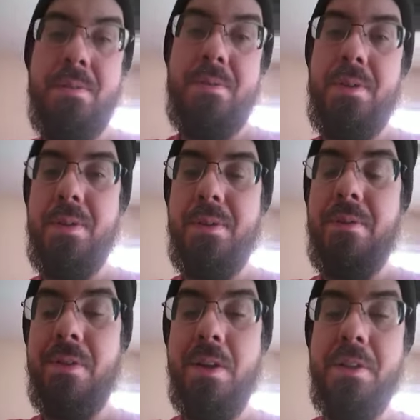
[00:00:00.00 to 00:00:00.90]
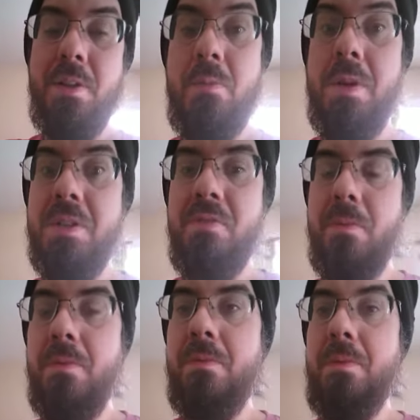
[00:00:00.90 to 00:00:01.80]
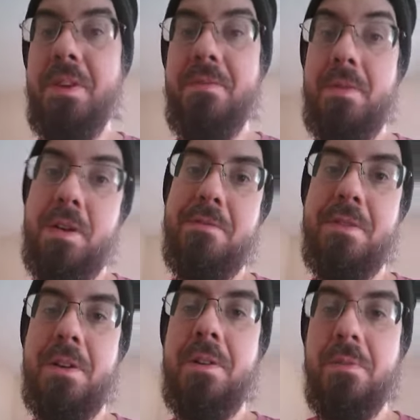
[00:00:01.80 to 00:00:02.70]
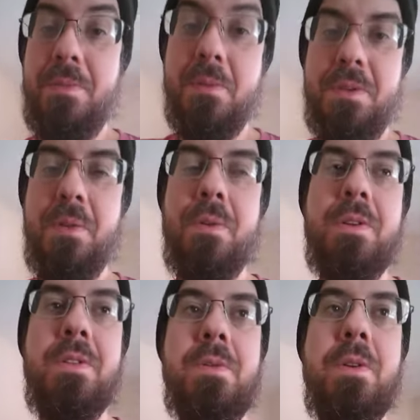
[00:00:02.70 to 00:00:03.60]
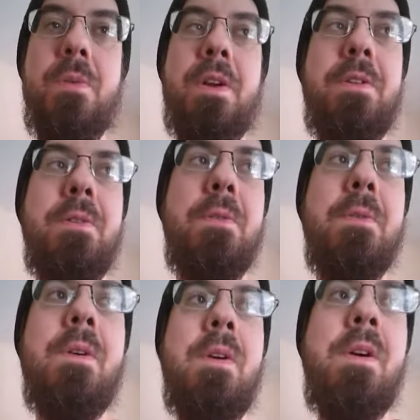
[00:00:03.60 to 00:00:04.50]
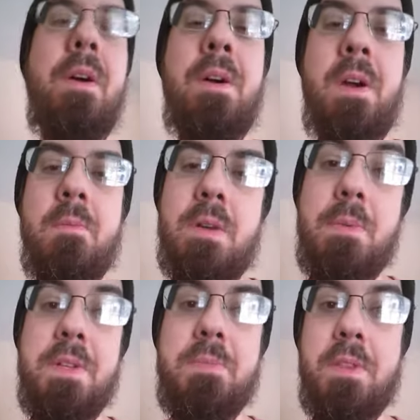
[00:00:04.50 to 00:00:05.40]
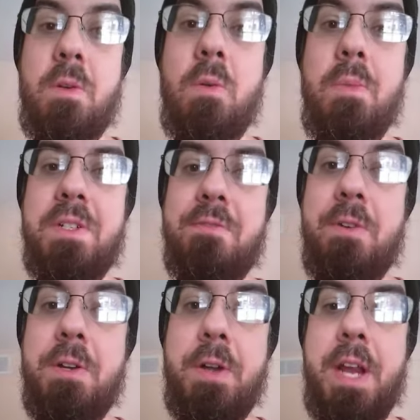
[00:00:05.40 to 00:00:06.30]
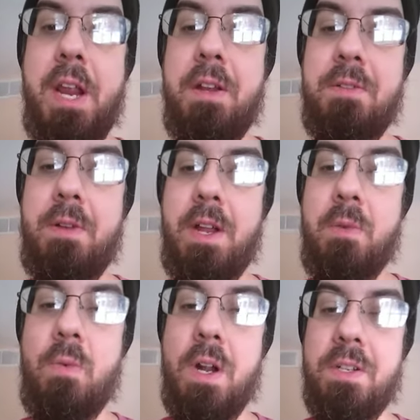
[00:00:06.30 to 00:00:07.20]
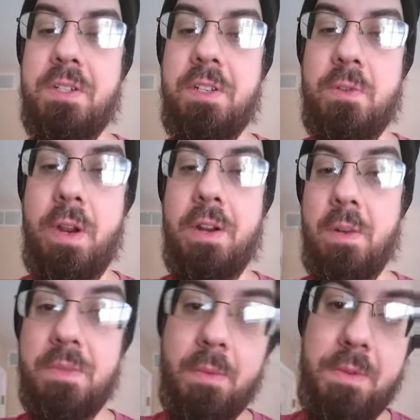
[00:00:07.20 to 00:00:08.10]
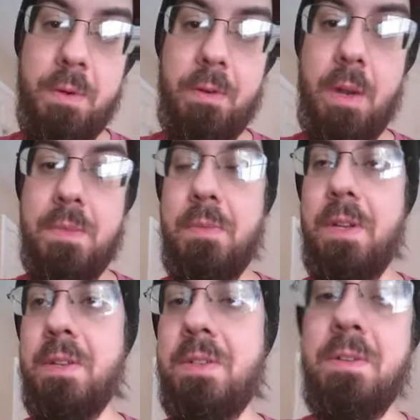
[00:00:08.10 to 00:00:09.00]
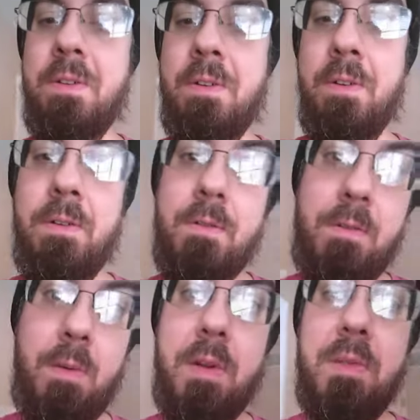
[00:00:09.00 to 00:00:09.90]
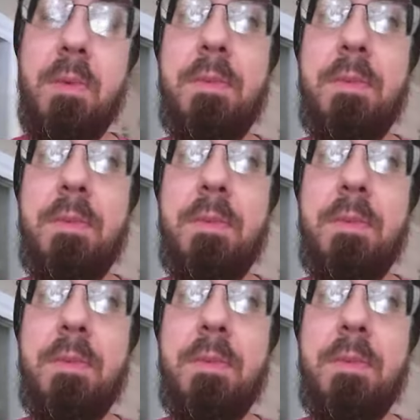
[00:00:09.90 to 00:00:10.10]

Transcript: If you had like a bunch of them, it would be kind of, I don't know, it'd be up to you to see what you want to do. Probably just put the whole bunch of food in your hand and watch as each rat comes up to it and grabs a piece or multiple